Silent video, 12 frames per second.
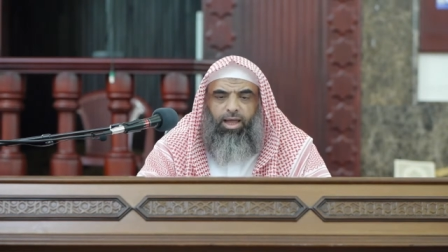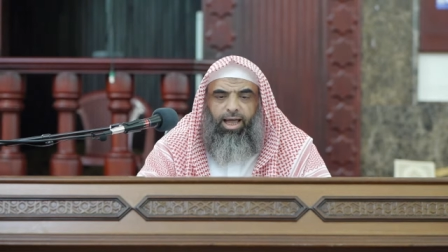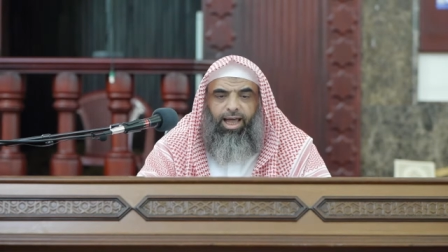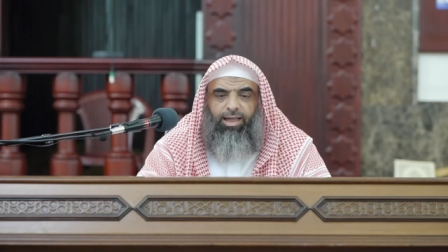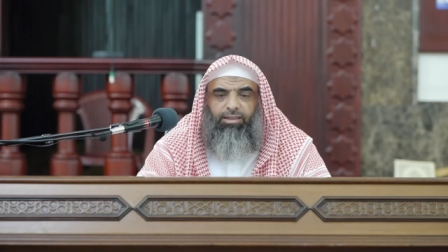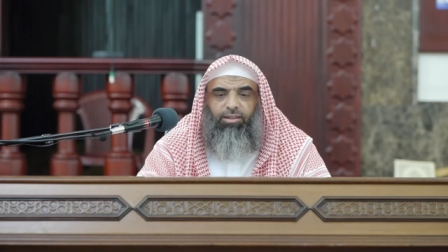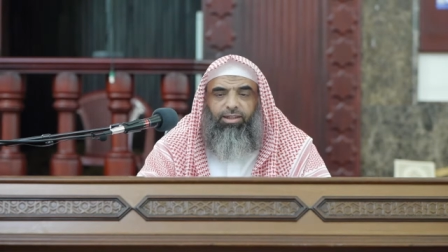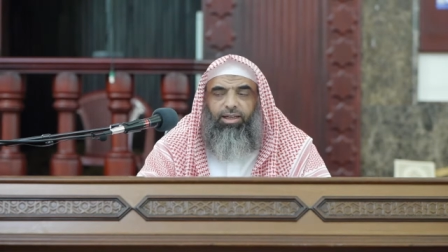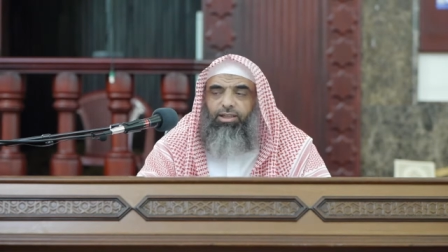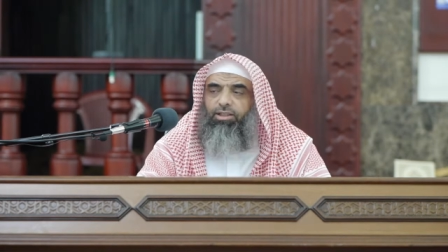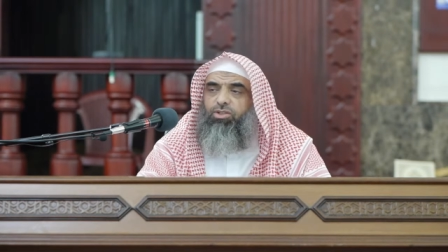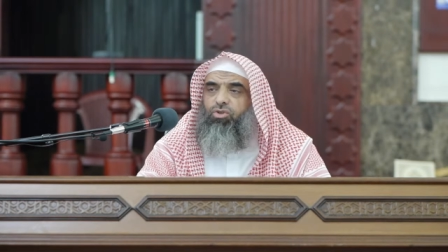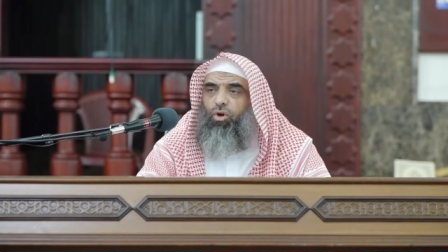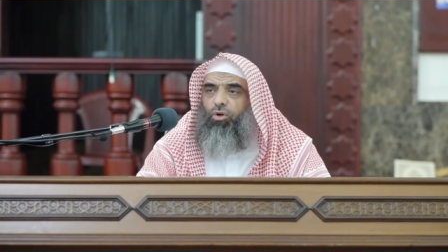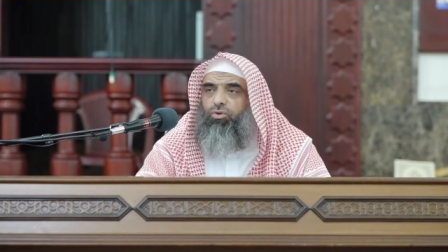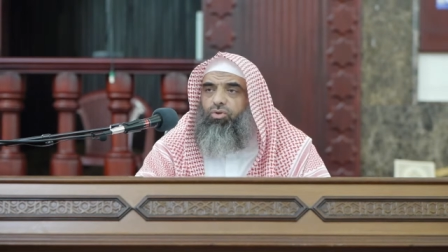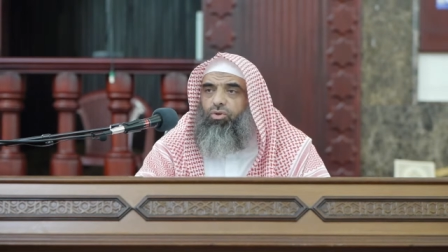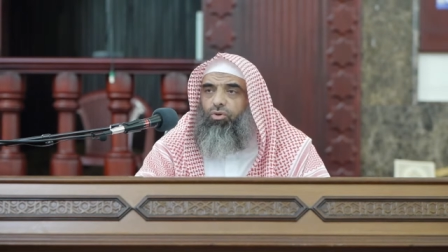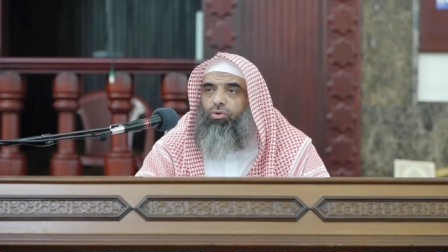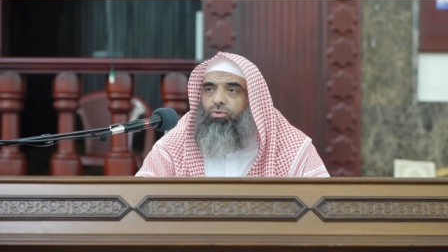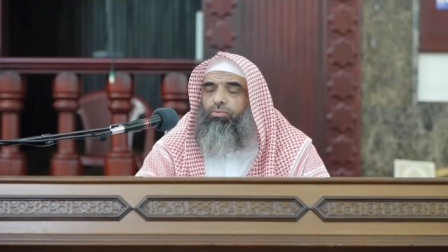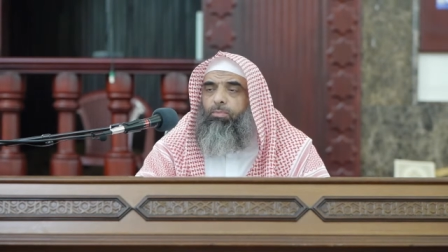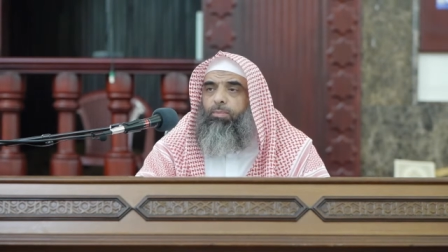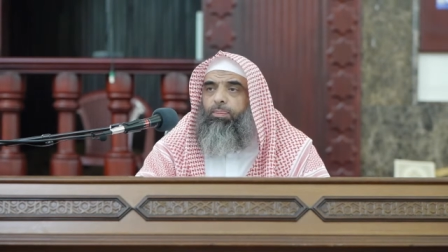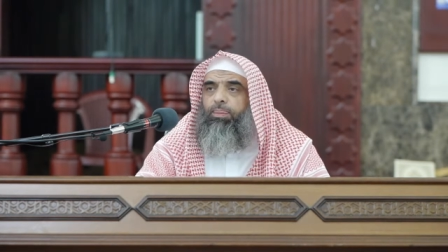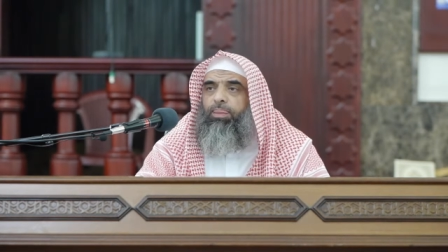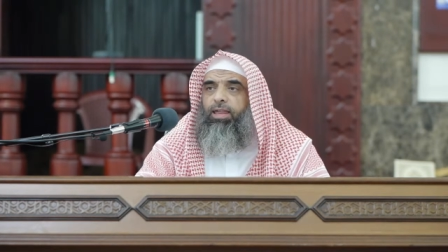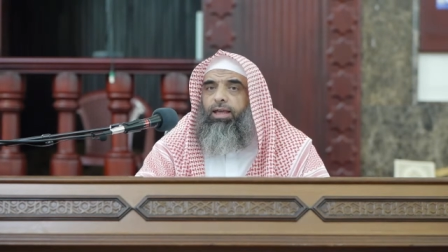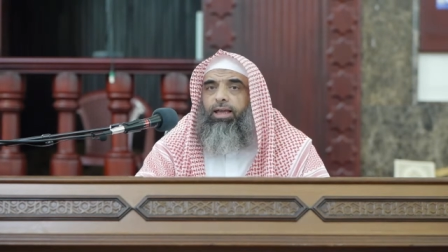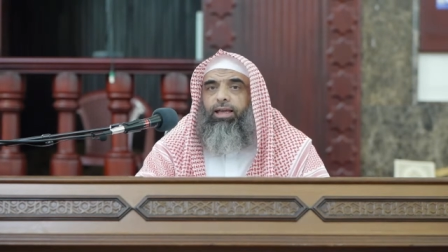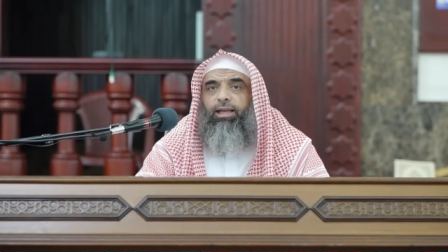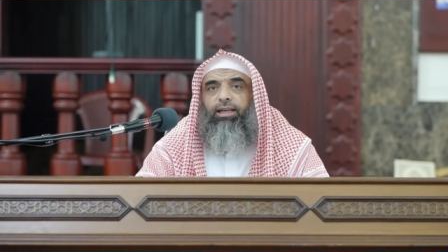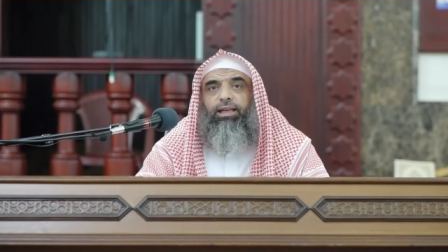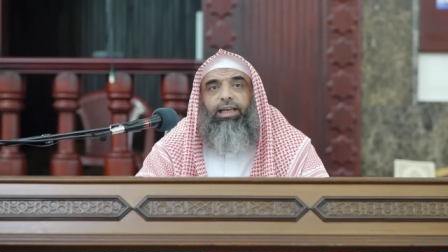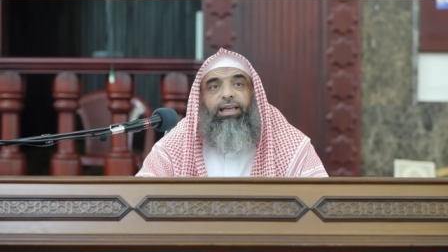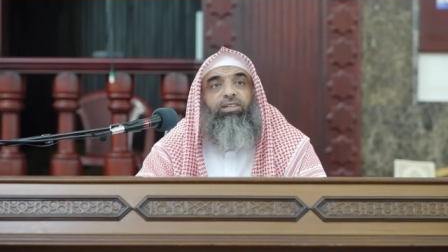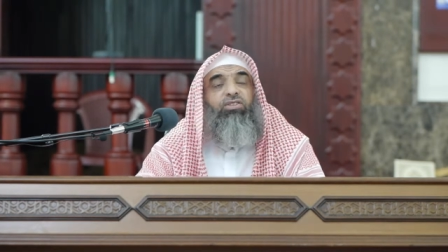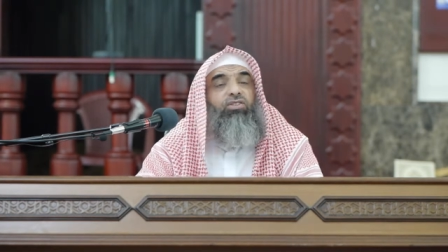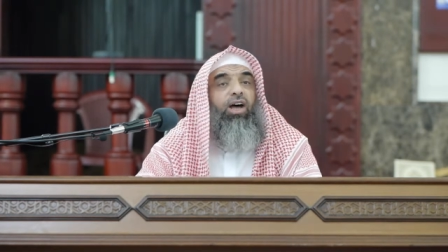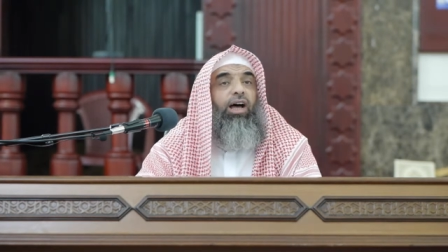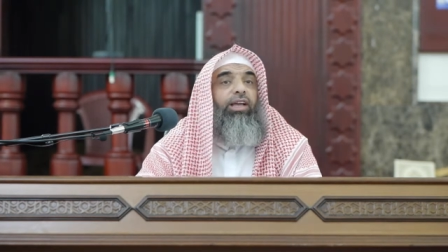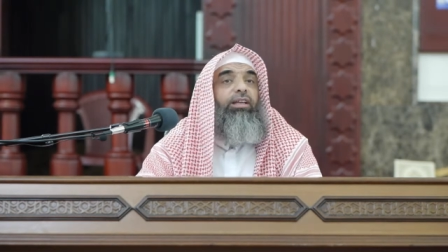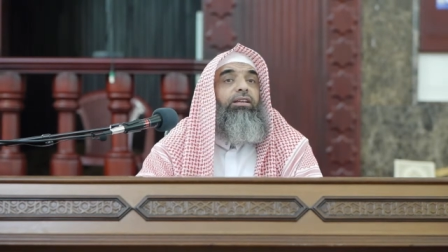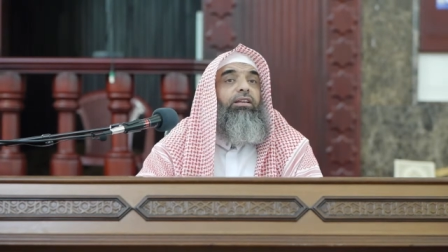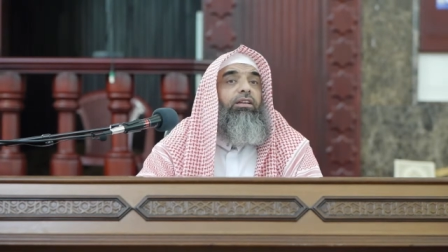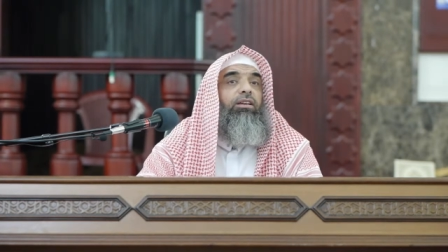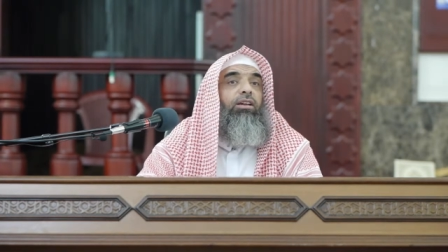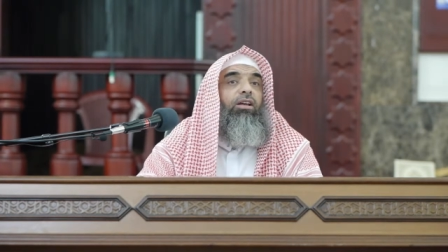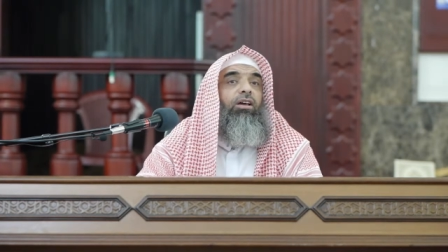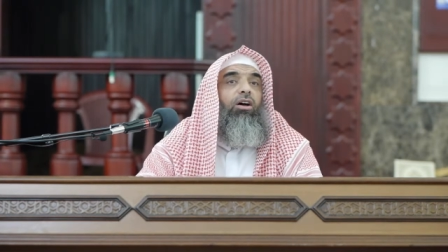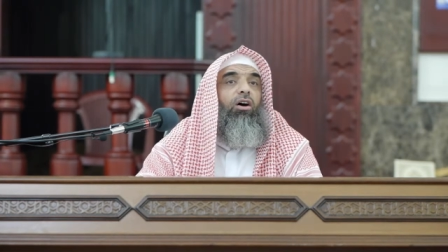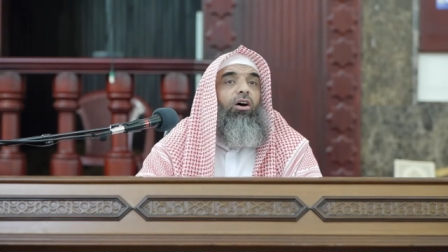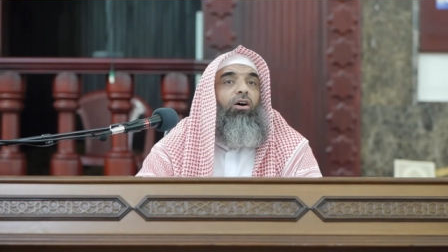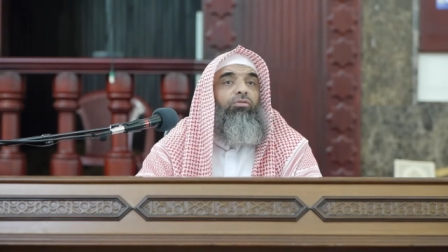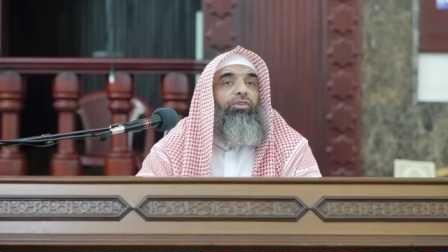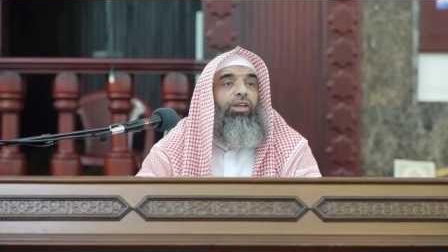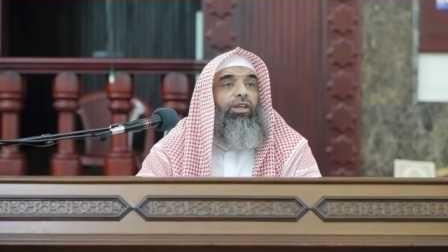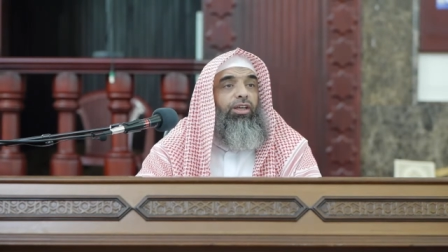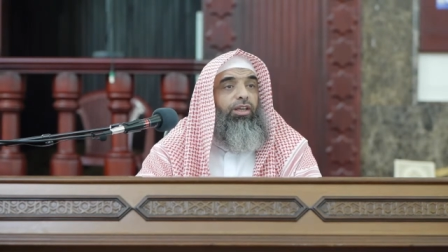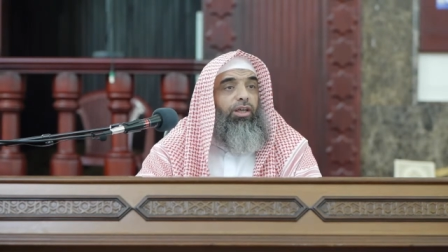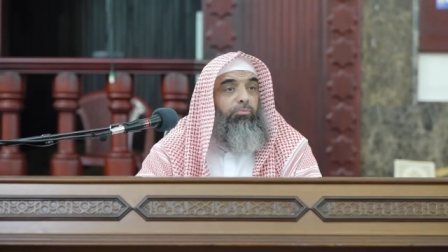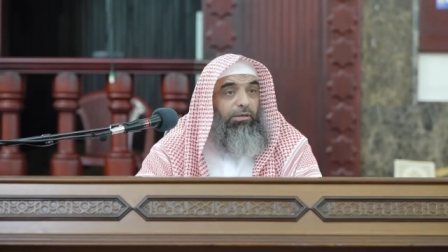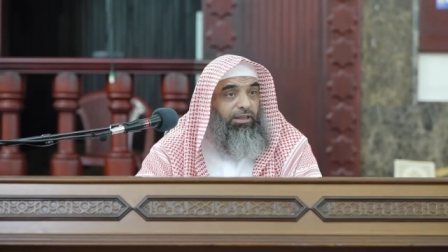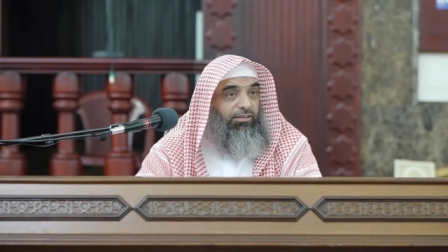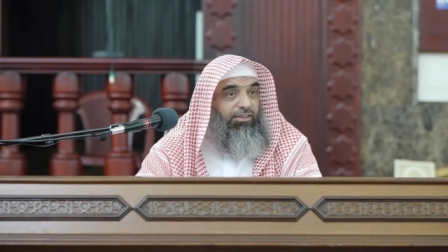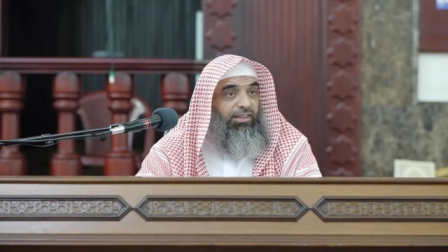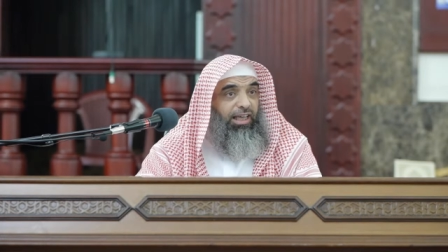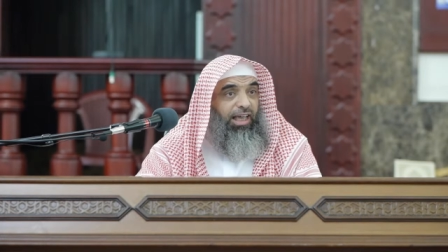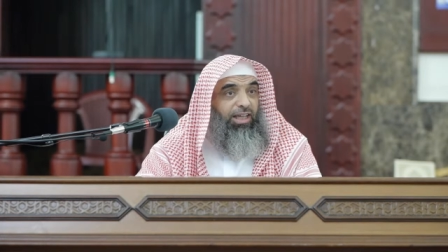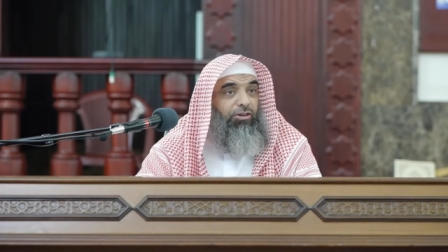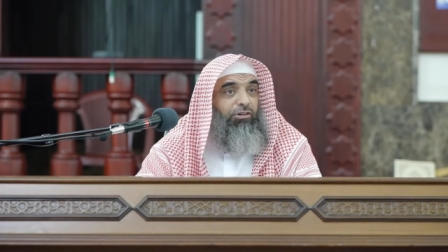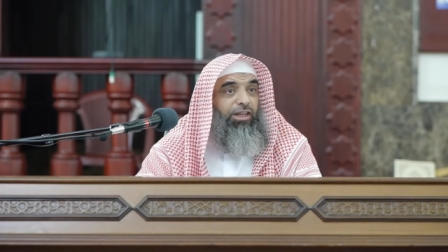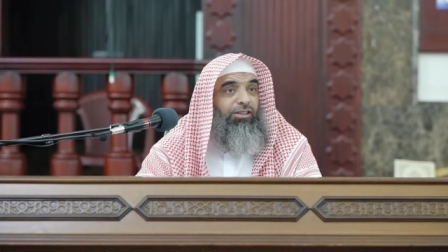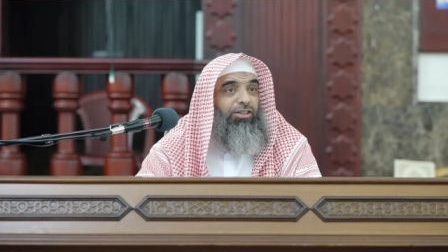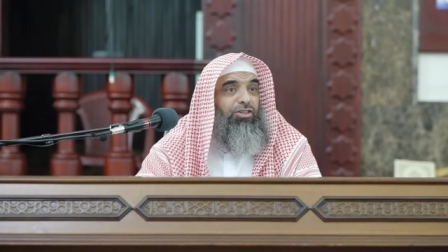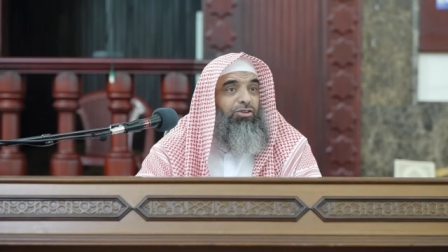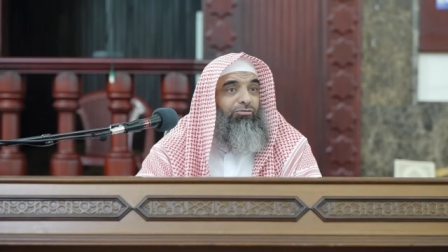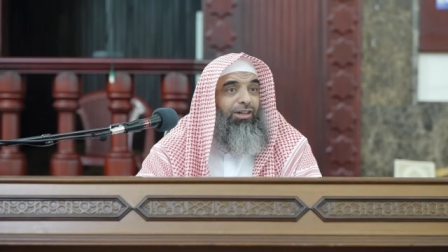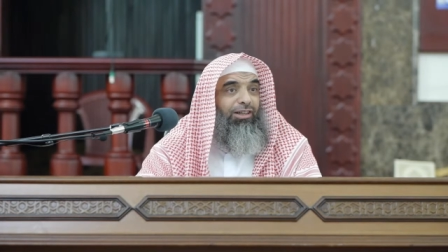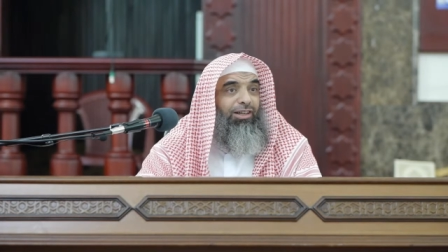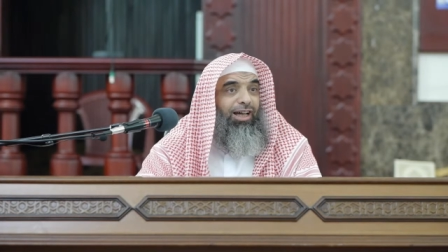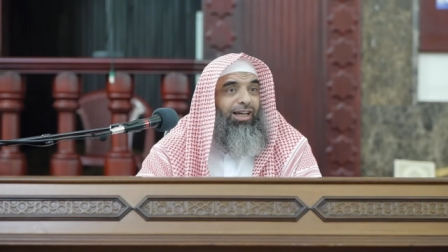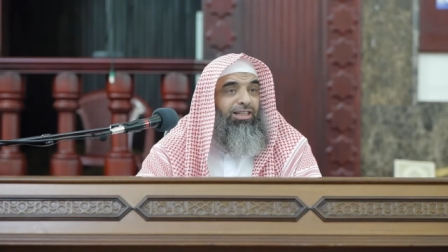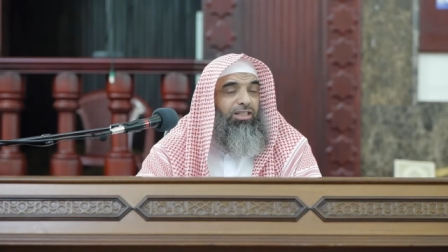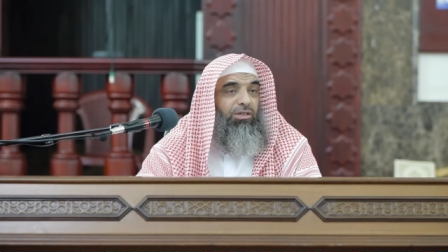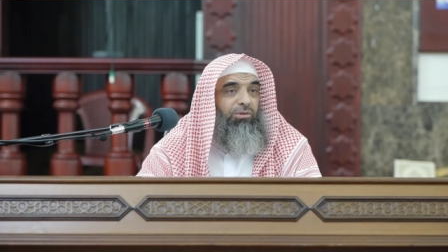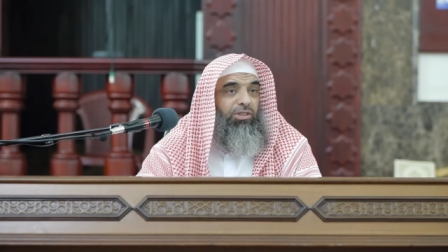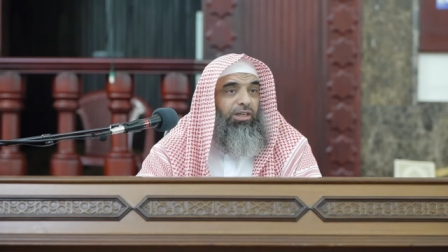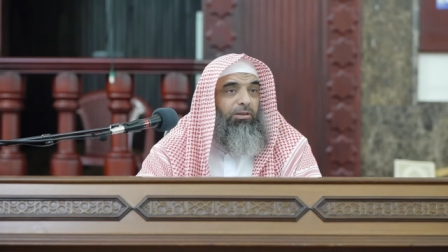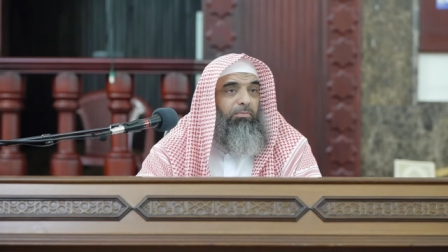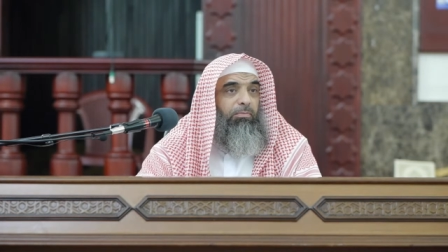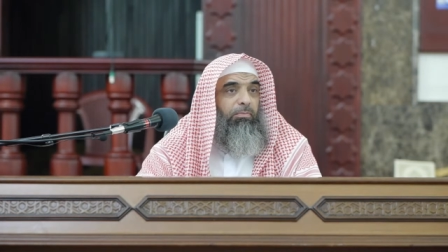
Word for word: And it is also a, a, sign of the ability and greatness of Allah Azza wa Jal.